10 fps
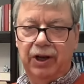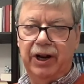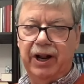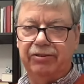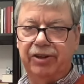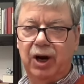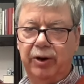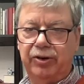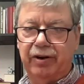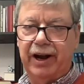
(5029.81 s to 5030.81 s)
and it has no
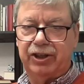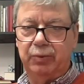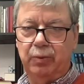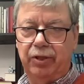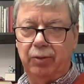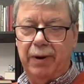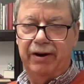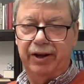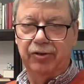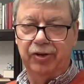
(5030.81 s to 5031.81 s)
interaction with the
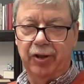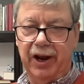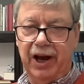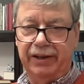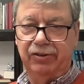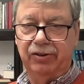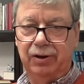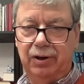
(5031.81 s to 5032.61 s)
baryons or the light